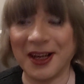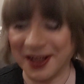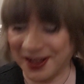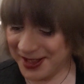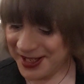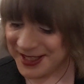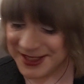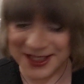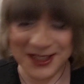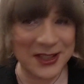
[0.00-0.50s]

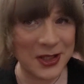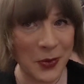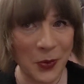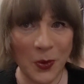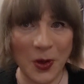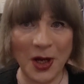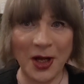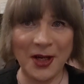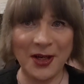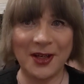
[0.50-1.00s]
this is the
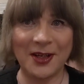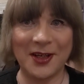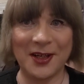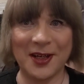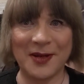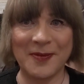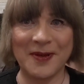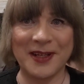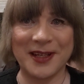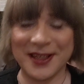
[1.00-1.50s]
one.
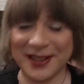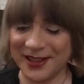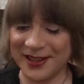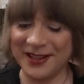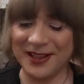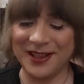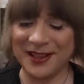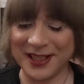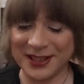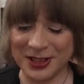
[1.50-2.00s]
I
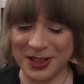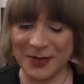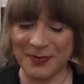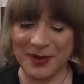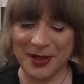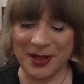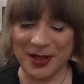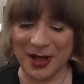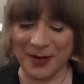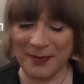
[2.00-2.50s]
mean, this could
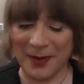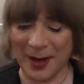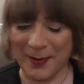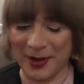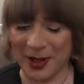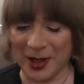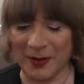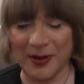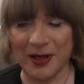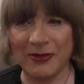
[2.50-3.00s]
be the
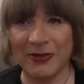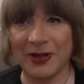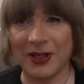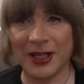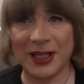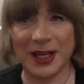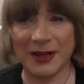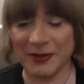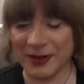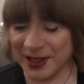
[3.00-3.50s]
Batman comic you thought
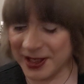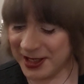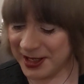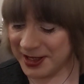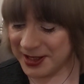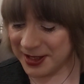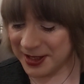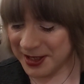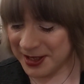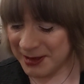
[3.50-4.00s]
you never
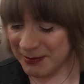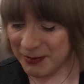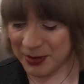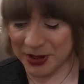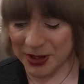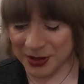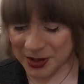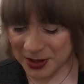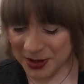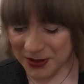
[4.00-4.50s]
need,
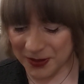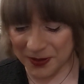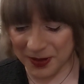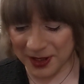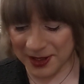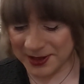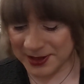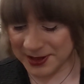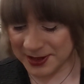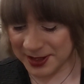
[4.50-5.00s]
but you do.
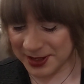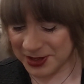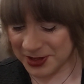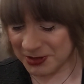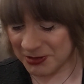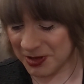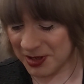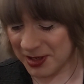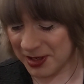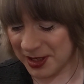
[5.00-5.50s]
It's
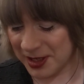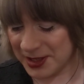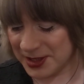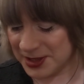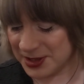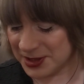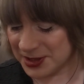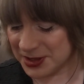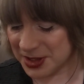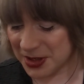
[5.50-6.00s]
essential reading. It's
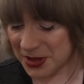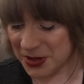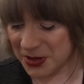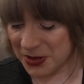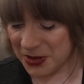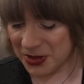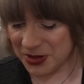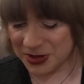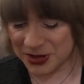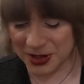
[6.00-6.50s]
so
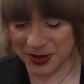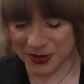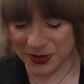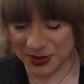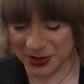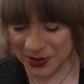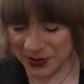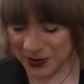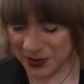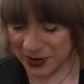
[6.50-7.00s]
good,
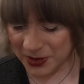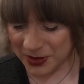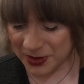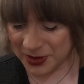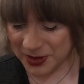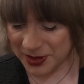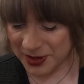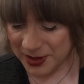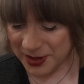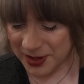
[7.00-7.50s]
so
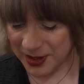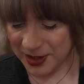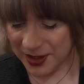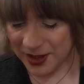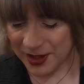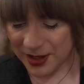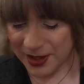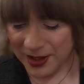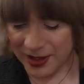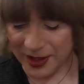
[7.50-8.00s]
good.
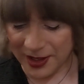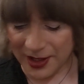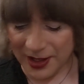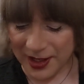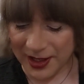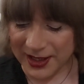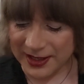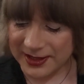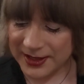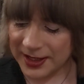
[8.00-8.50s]
And
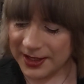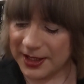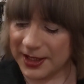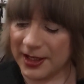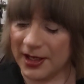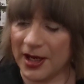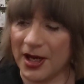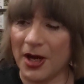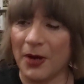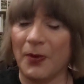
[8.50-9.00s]
like I said,
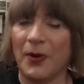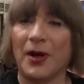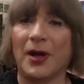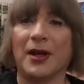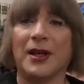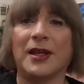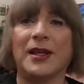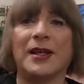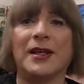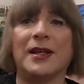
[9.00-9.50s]
the artwork